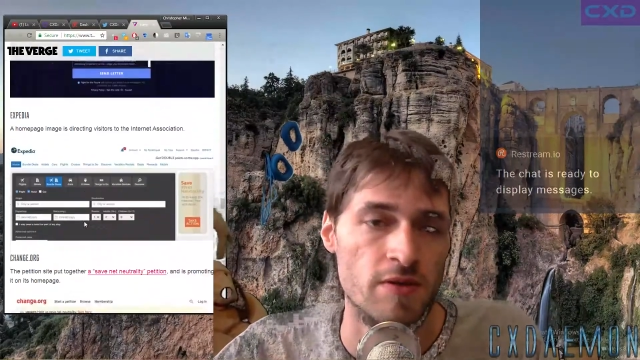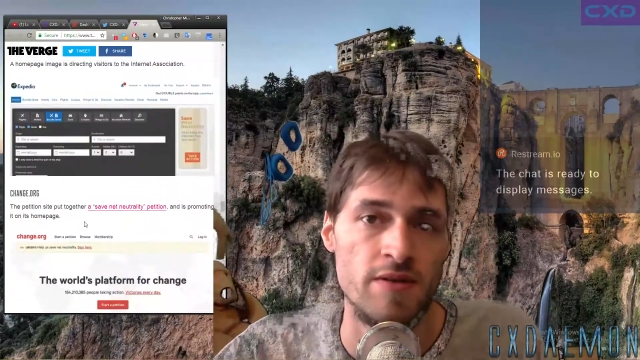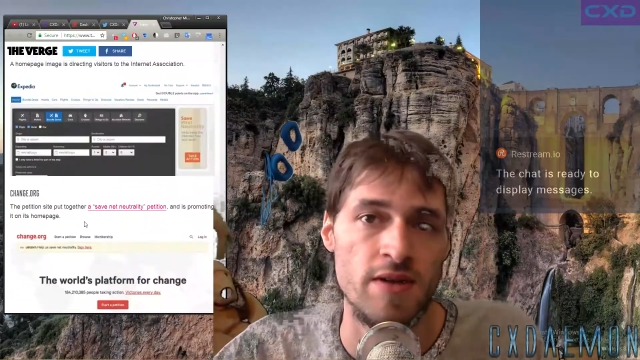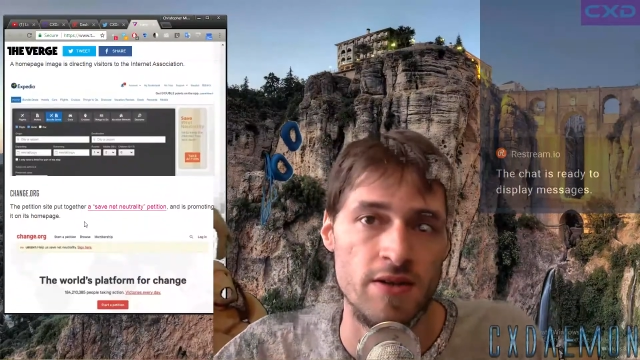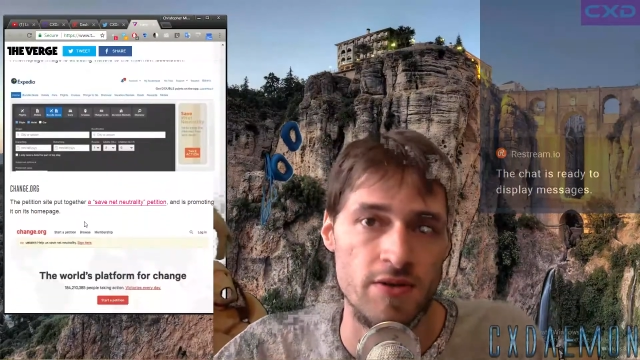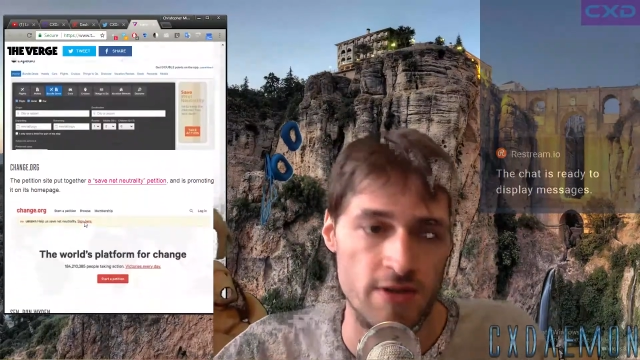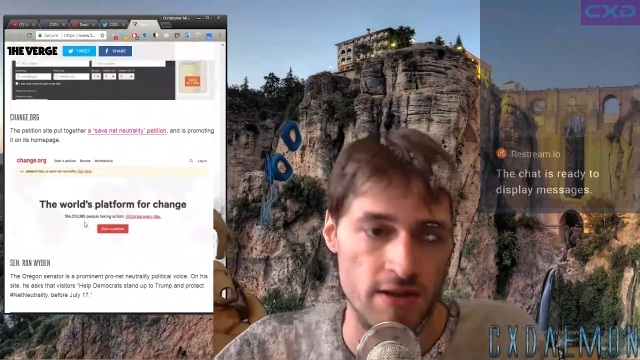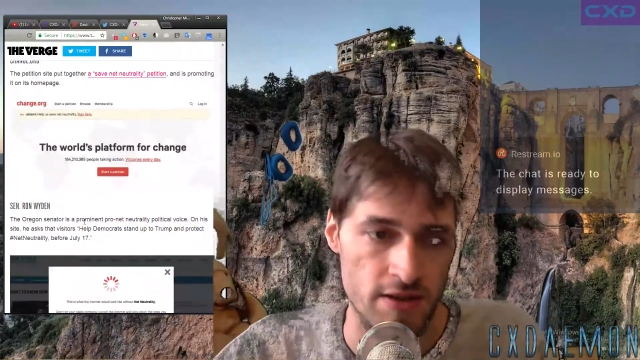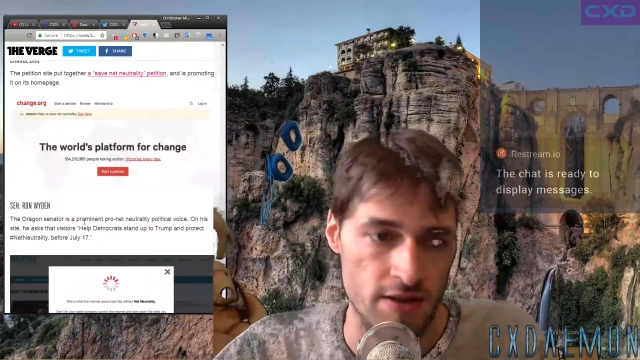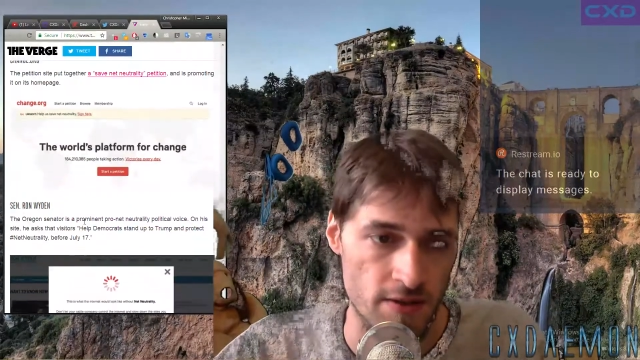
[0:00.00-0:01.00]
net
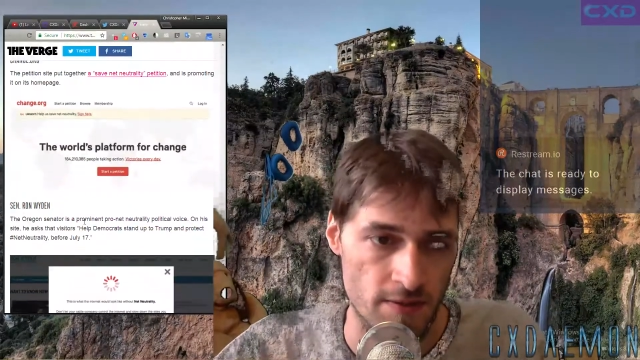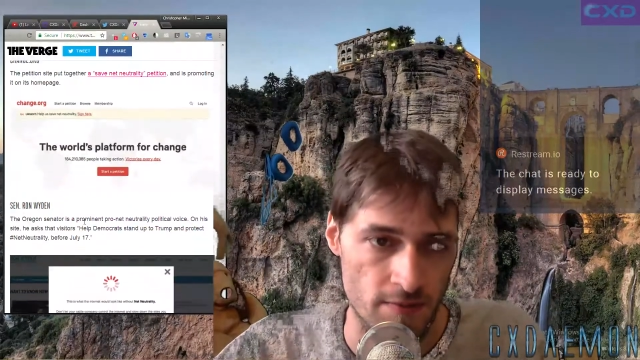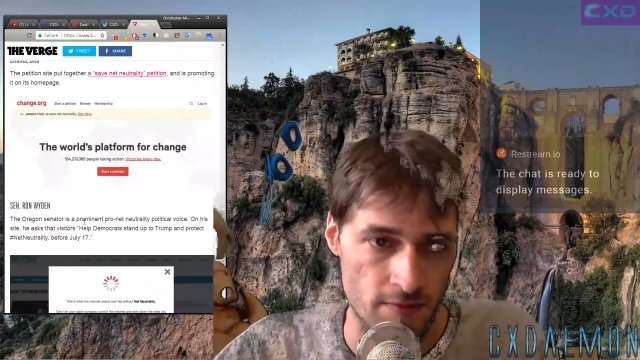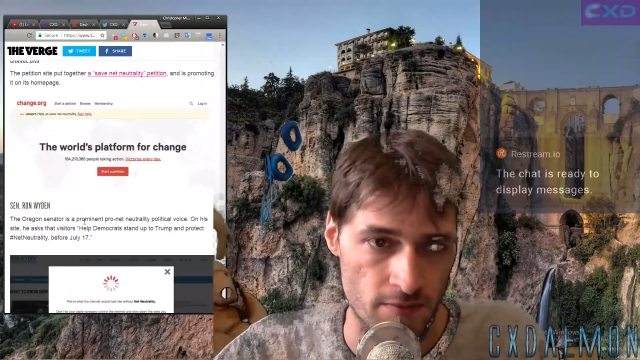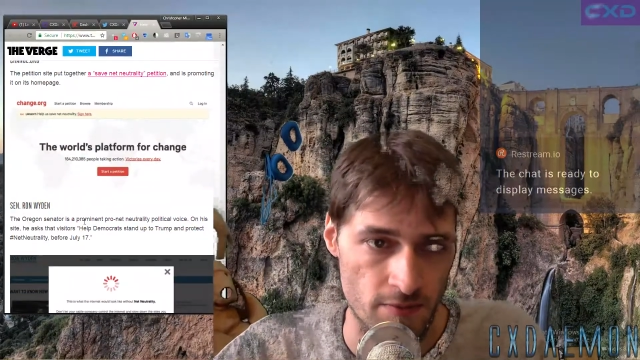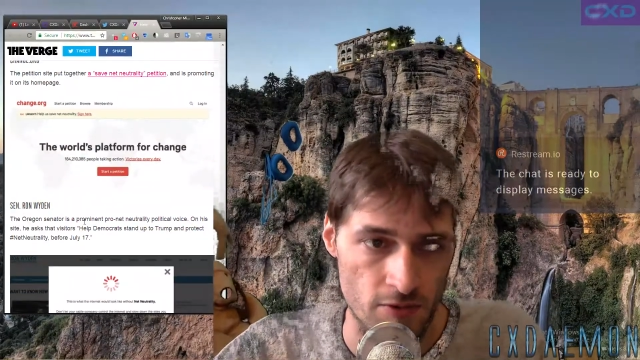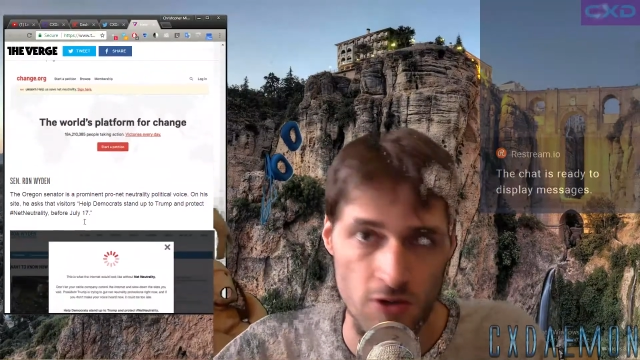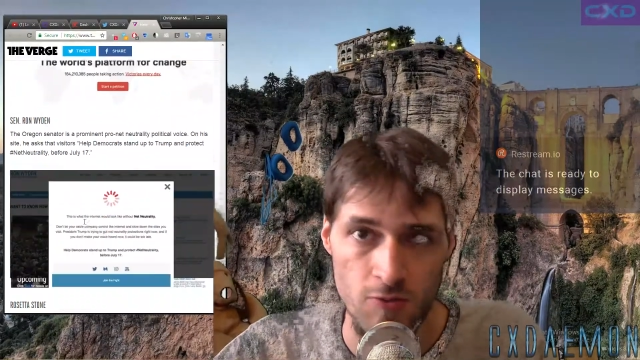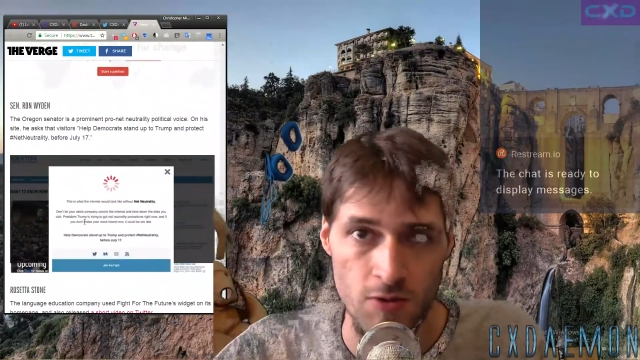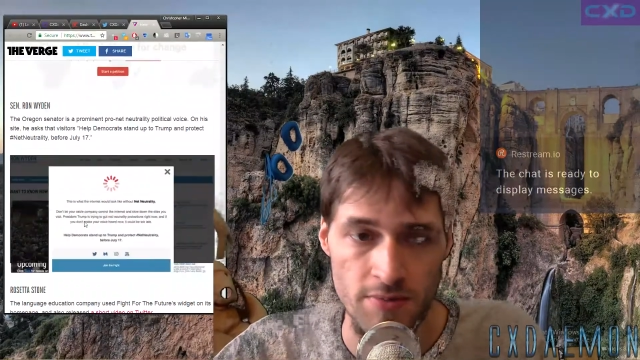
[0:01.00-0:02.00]
neutrality. We're
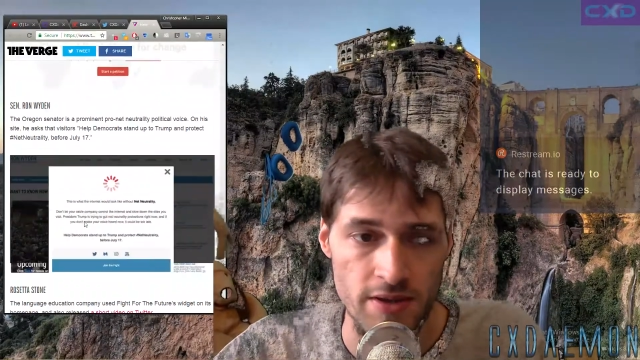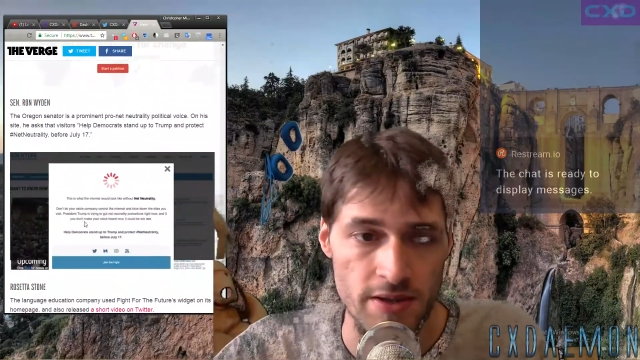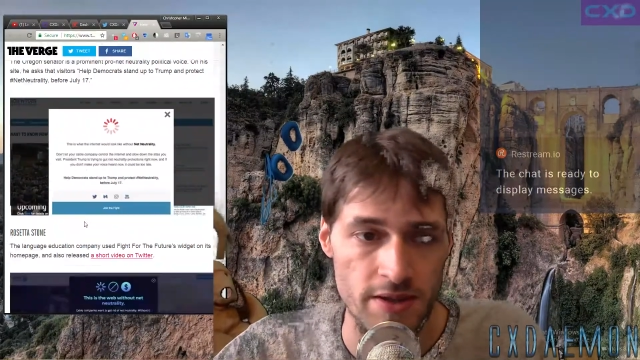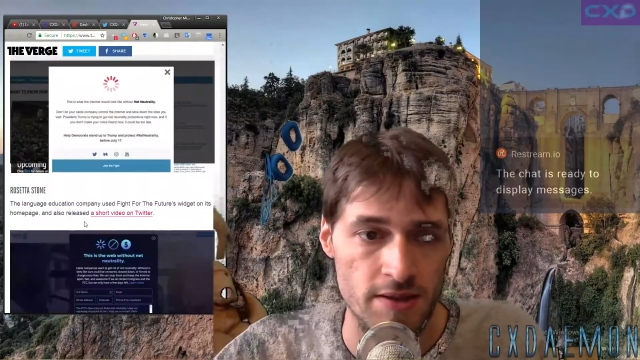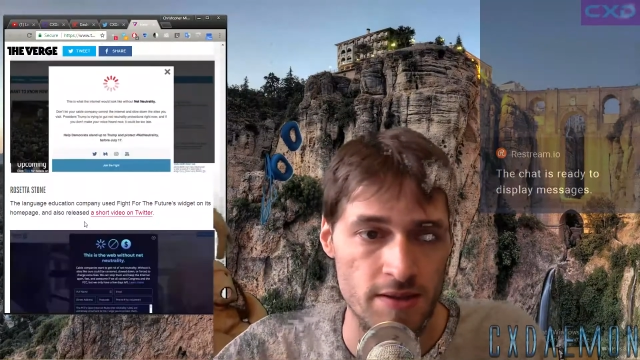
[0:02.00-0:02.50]
all one planet.